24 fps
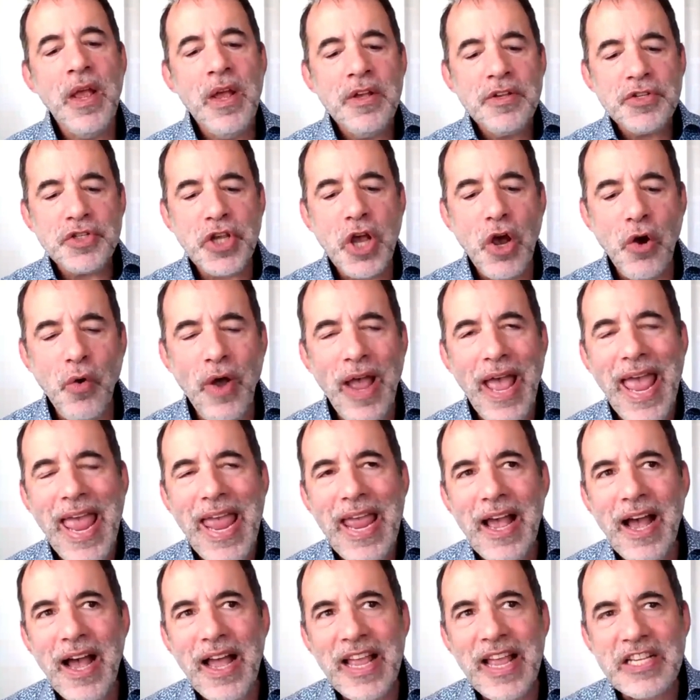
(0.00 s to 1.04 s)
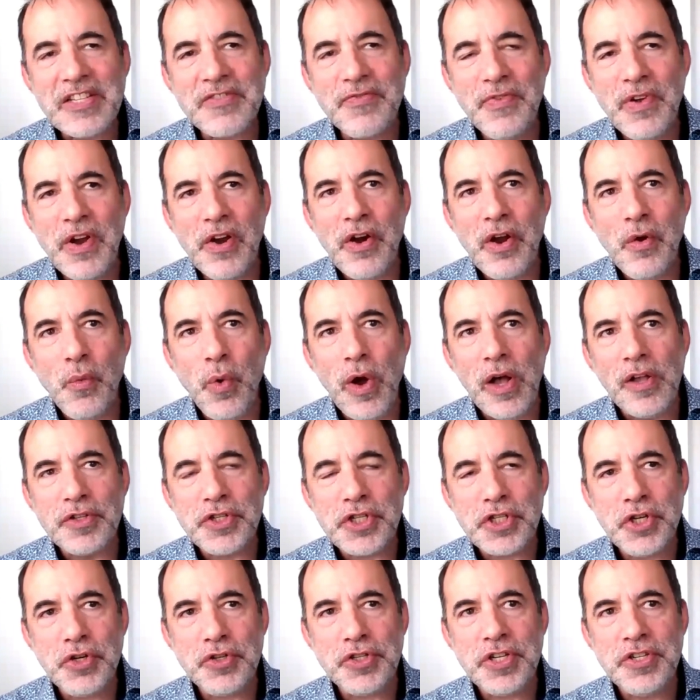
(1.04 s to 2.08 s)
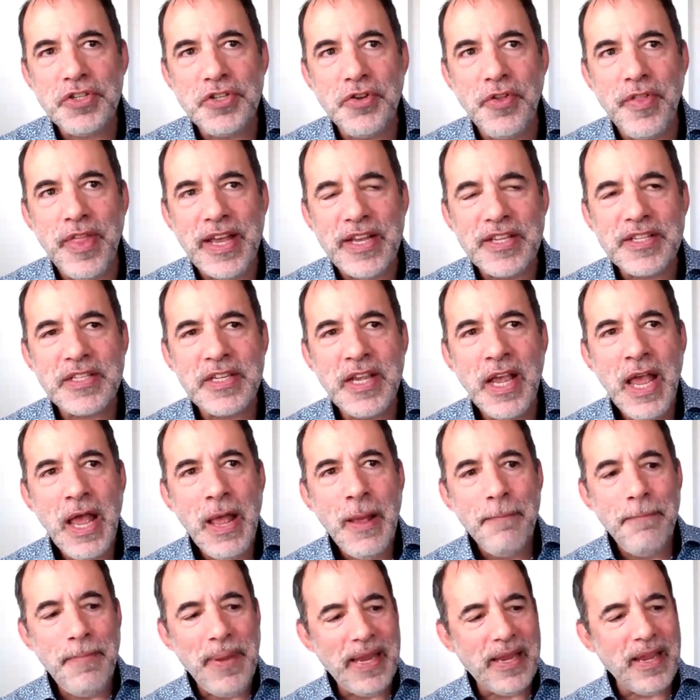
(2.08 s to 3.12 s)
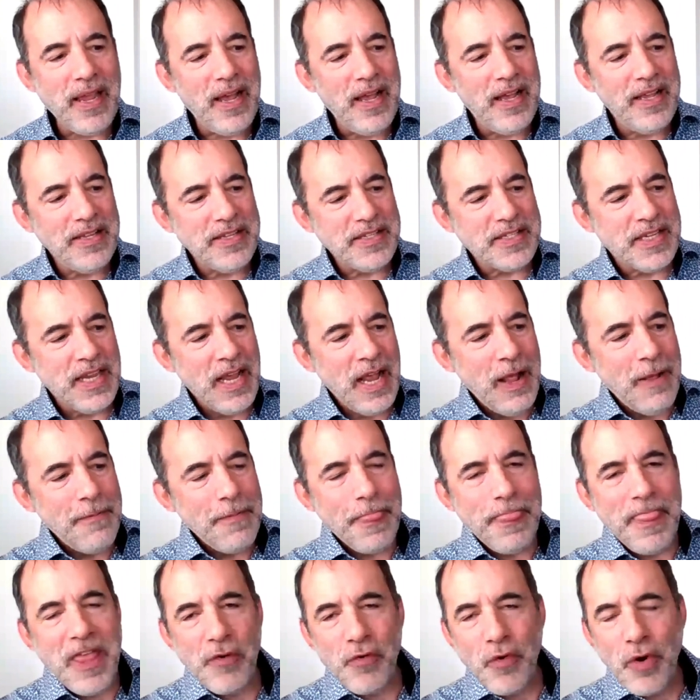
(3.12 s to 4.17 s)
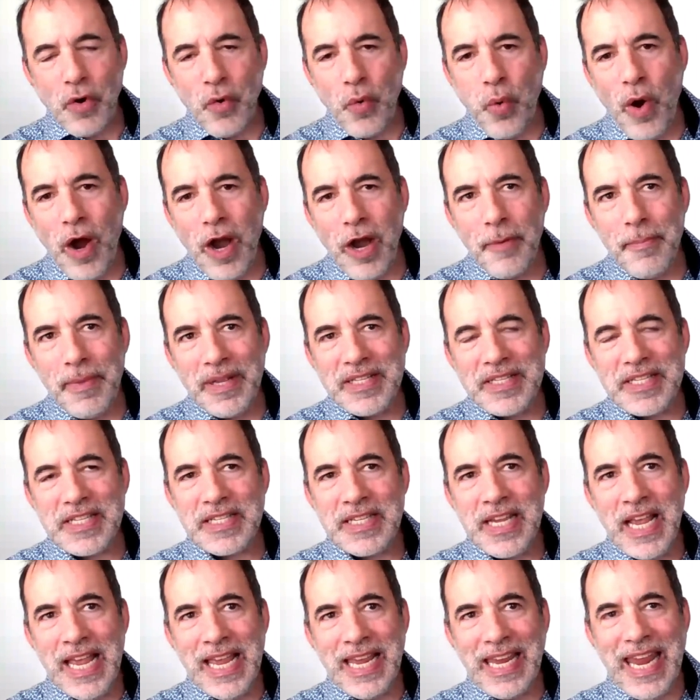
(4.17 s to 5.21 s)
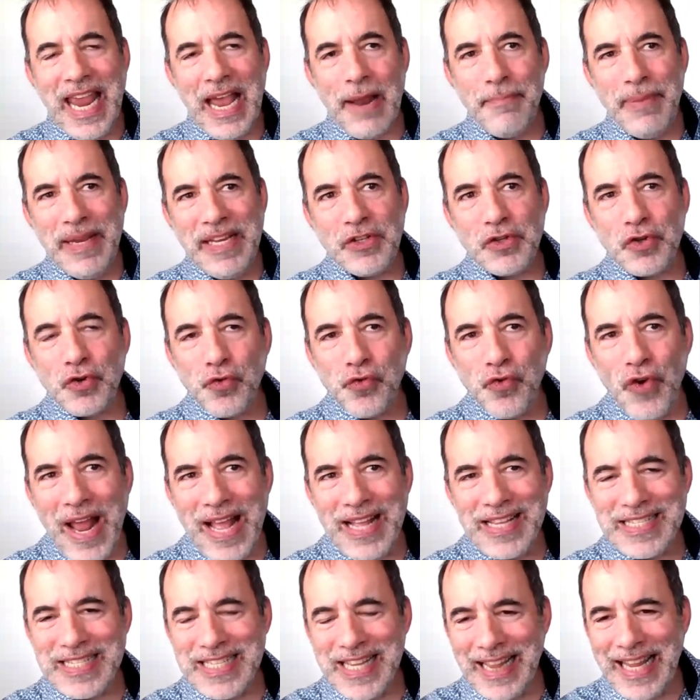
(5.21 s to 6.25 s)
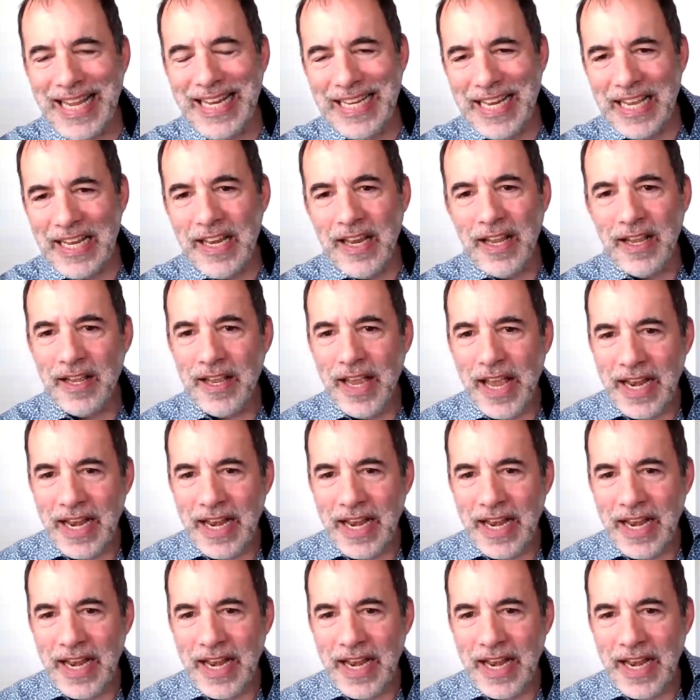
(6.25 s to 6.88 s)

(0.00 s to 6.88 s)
So AI is very well suited to this because the requirements can be translated,